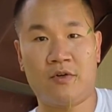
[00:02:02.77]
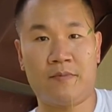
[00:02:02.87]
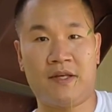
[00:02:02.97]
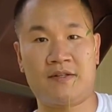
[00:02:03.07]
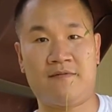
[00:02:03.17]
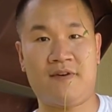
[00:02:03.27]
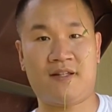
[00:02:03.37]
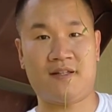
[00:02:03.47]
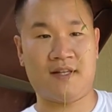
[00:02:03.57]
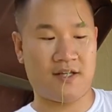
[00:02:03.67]
will be some
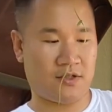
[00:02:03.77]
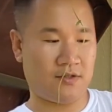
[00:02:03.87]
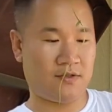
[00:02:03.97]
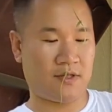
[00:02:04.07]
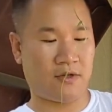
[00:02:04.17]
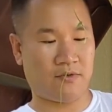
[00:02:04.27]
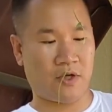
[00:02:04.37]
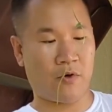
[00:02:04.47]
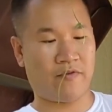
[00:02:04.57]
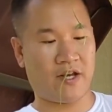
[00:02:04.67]
ventilations, they don't
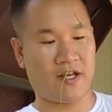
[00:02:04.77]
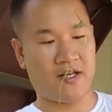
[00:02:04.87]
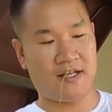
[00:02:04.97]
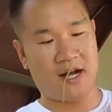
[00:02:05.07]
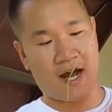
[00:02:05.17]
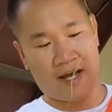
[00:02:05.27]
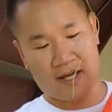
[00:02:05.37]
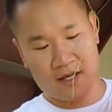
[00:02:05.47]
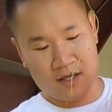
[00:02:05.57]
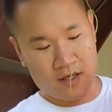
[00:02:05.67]
overheat and die.
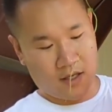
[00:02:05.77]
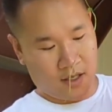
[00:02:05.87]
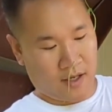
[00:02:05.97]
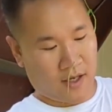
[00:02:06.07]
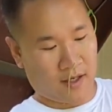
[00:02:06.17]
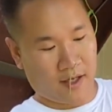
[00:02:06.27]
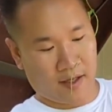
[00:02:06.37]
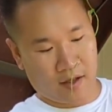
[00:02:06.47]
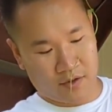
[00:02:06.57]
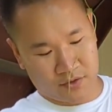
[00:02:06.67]
And
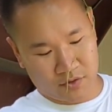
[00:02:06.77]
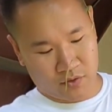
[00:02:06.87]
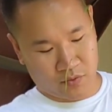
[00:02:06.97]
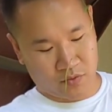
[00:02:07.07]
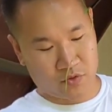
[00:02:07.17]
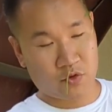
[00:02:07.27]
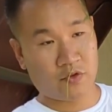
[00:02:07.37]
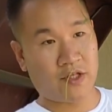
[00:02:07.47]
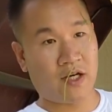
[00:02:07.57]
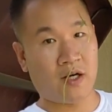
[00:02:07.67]
I also
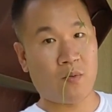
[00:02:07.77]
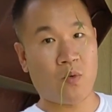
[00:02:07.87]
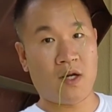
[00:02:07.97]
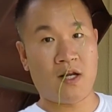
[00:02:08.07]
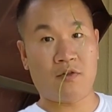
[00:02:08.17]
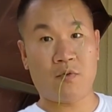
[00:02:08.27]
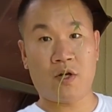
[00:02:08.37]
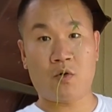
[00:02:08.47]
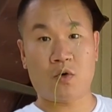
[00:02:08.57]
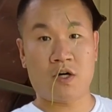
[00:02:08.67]
drilled a 1
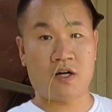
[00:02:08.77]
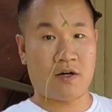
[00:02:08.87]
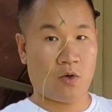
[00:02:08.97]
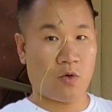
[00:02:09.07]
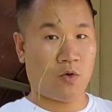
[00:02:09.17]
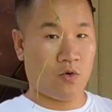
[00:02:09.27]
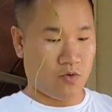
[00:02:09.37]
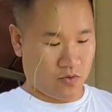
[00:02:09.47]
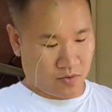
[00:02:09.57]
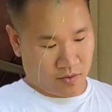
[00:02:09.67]
3/4 hole
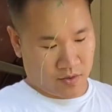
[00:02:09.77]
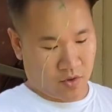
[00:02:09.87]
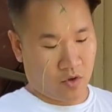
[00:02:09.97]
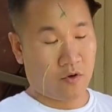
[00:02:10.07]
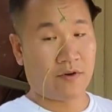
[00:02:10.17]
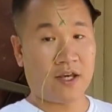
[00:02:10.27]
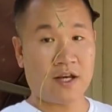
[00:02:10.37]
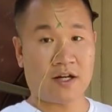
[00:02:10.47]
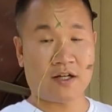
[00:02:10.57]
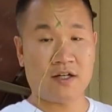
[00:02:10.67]
over
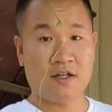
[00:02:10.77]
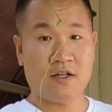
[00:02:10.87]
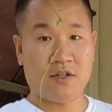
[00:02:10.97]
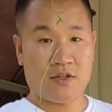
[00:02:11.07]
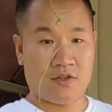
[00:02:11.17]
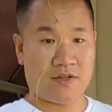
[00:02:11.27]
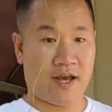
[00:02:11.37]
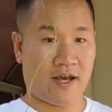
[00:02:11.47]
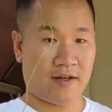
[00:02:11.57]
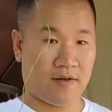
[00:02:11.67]
here so
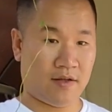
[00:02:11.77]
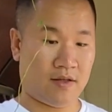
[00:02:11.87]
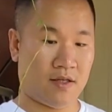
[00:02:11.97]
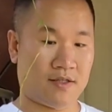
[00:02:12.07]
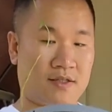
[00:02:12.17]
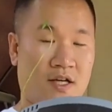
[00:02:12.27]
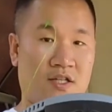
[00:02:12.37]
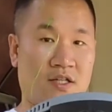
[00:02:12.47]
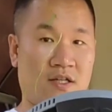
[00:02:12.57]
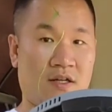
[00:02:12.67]
that the
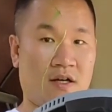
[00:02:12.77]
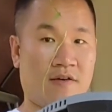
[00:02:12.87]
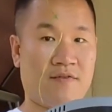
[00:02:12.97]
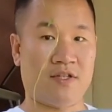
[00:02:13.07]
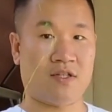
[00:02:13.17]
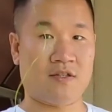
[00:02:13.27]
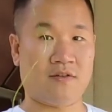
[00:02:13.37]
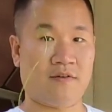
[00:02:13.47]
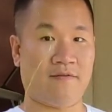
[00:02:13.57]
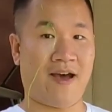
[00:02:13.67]
suction of this
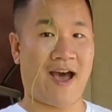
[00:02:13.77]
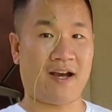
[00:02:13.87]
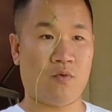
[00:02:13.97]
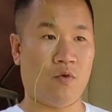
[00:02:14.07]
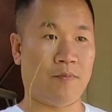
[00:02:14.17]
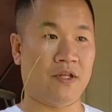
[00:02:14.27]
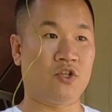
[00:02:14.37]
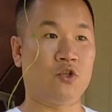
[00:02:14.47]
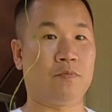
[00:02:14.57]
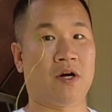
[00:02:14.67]
vac won't be
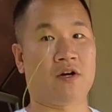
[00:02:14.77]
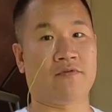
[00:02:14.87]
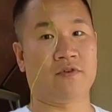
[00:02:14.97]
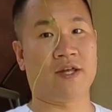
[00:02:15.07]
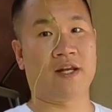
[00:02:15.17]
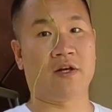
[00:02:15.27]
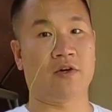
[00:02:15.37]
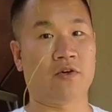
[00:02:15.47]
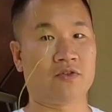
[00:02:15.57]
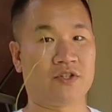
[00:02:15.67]
too powerful, that
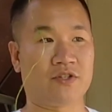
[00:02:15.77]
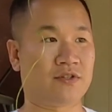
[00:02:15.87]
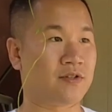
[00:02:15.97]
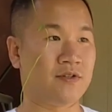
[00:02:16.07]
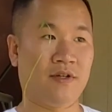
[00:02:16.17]
it'll just